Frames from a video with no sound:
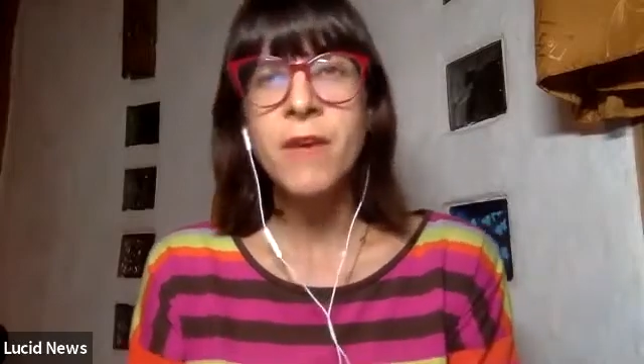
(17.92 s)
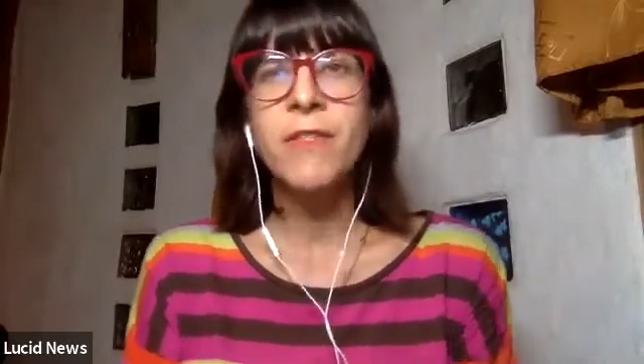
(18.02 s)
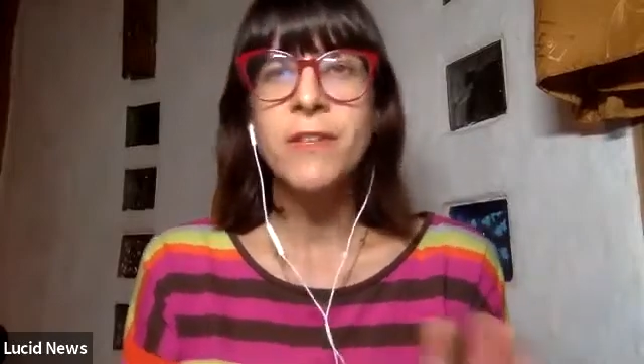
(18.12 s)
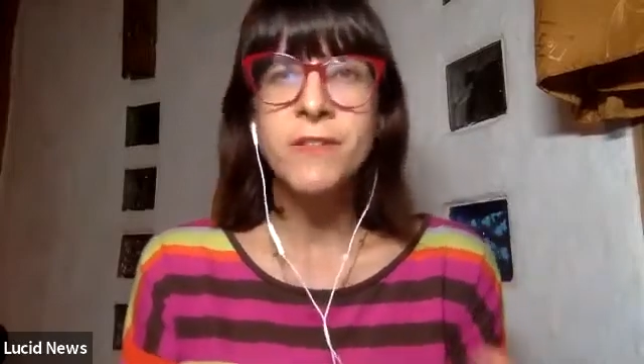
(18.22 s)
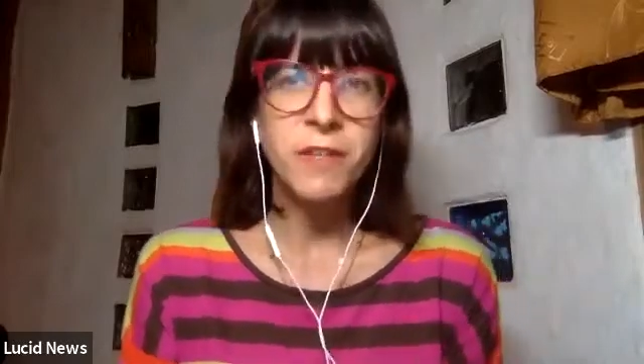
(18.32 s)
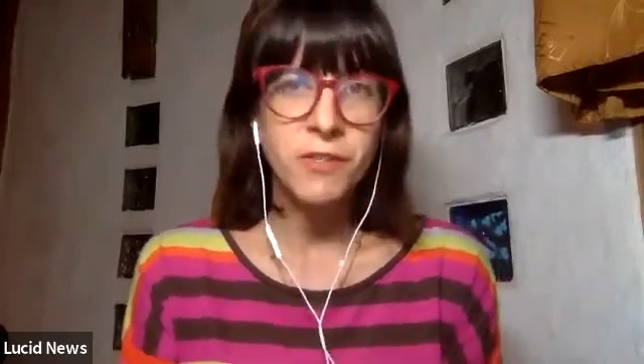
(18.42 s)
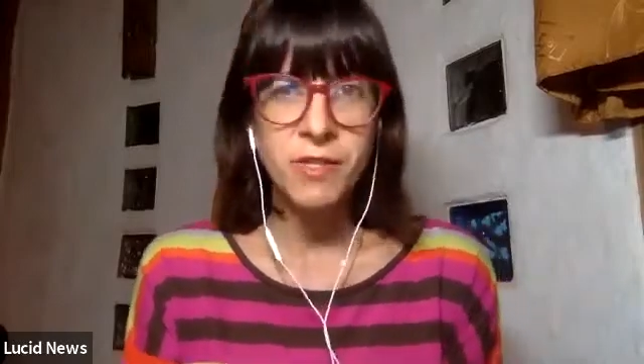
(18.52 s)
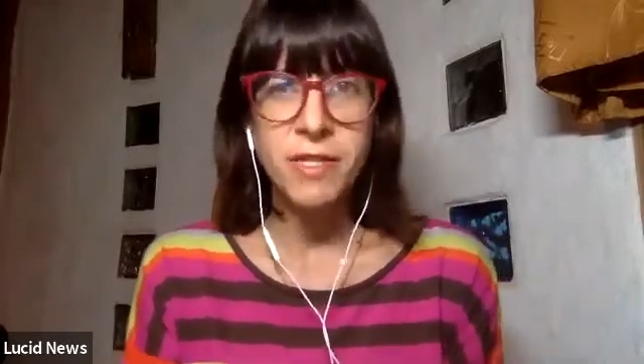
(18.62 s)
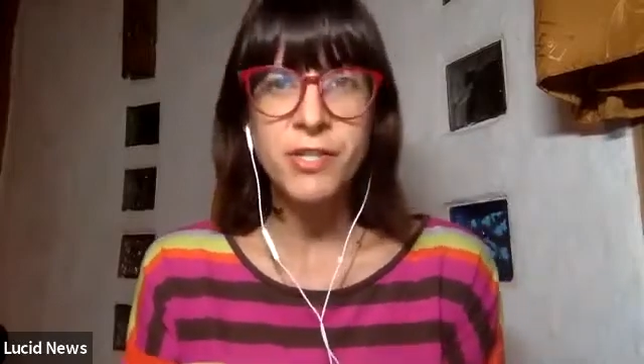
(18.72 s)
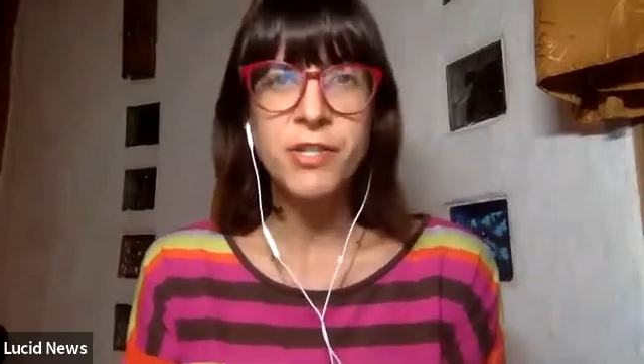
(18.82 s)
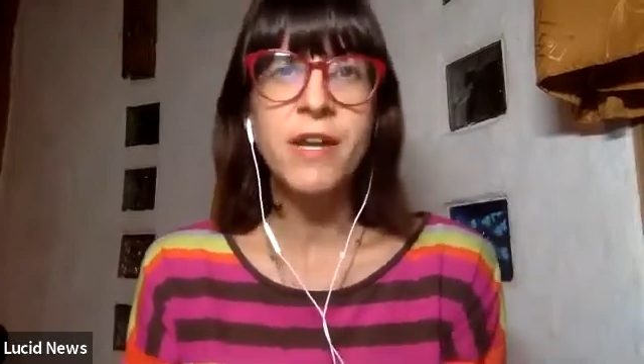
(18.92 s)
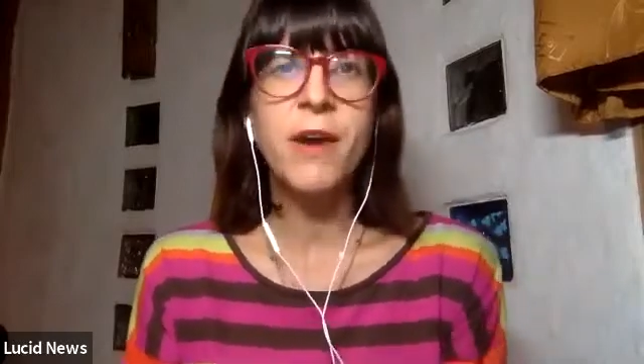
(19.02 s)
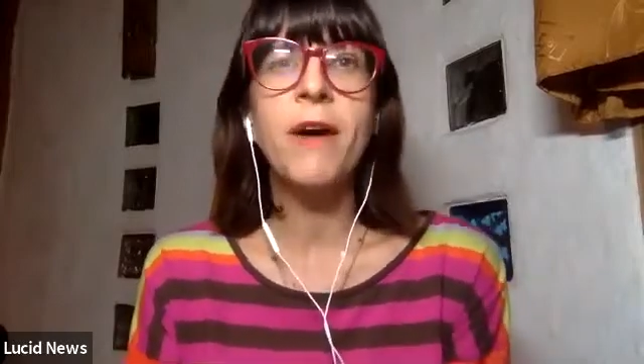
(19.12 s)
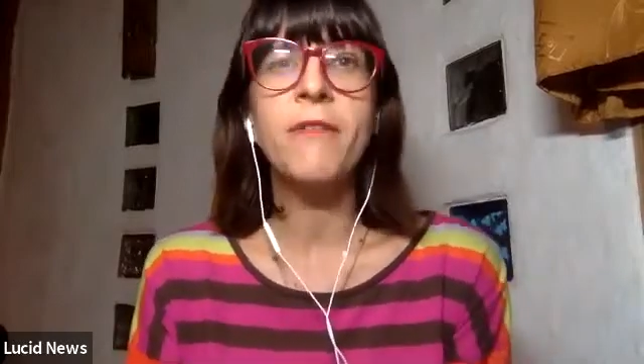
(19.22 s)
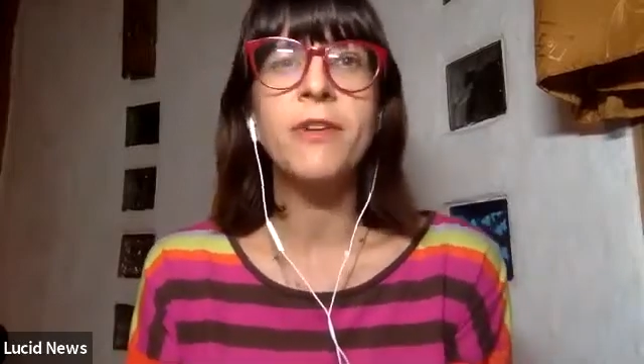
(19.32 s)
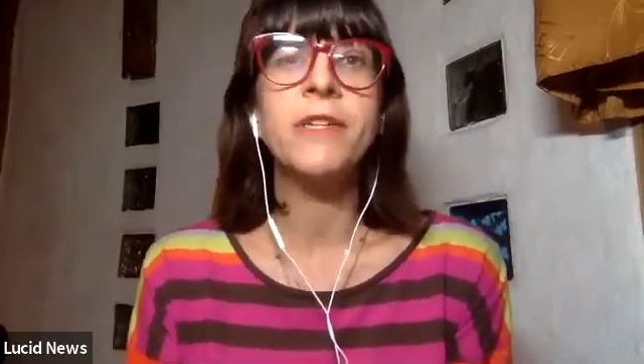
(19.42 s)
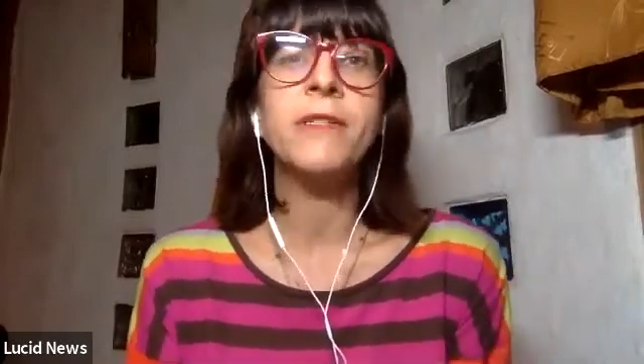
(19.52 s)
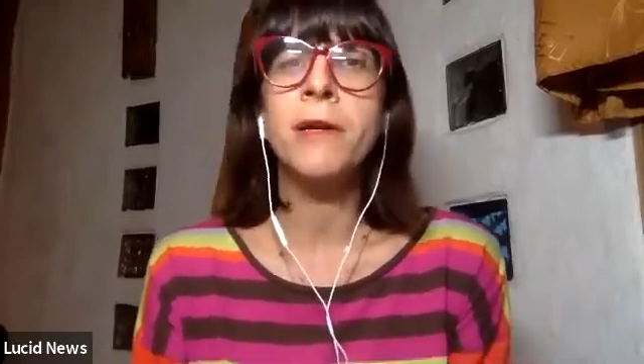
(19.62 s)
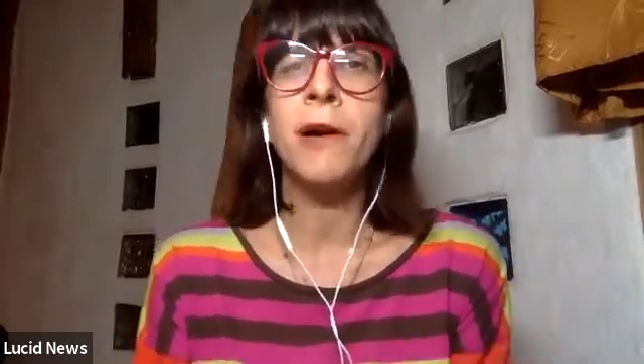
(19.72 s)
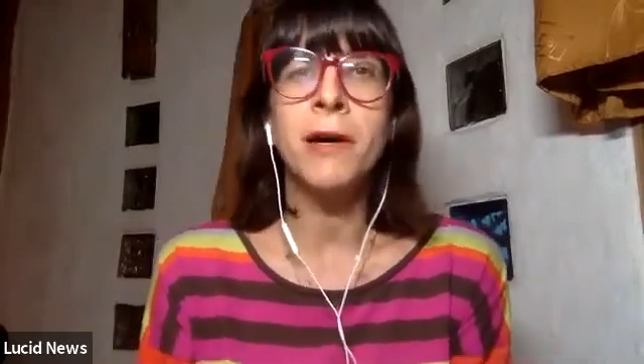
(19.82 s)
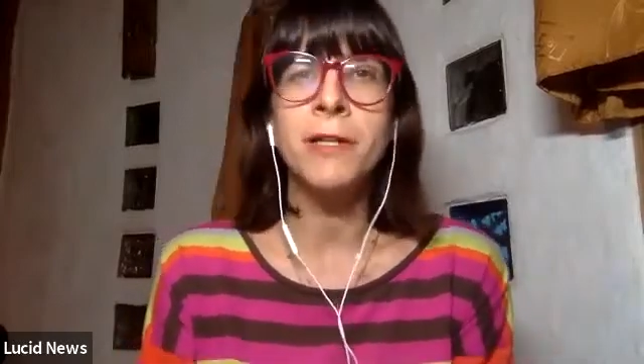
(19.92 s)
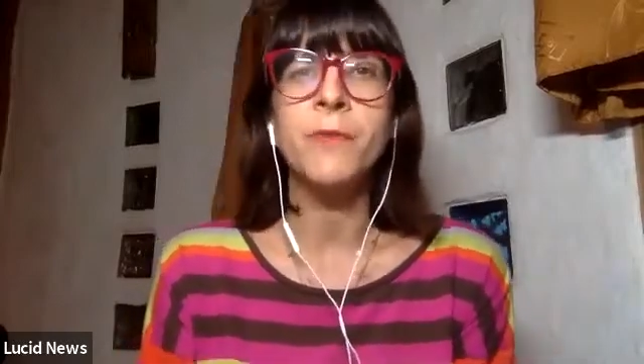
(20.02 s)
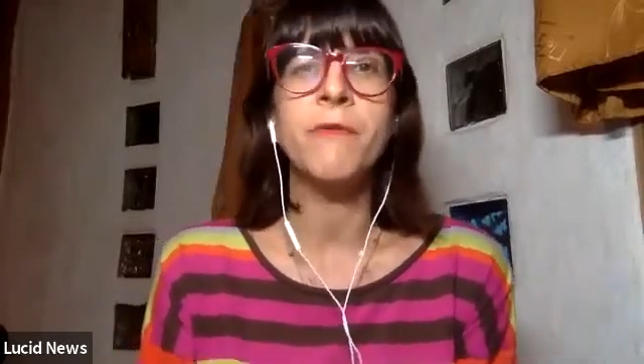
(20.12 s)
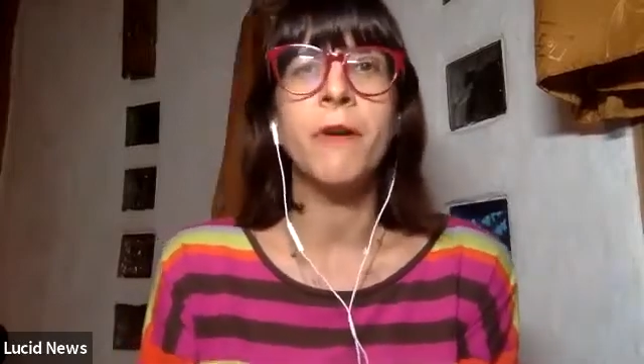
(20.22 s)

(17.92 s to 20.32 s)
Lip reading: This legislation, however, is at odds with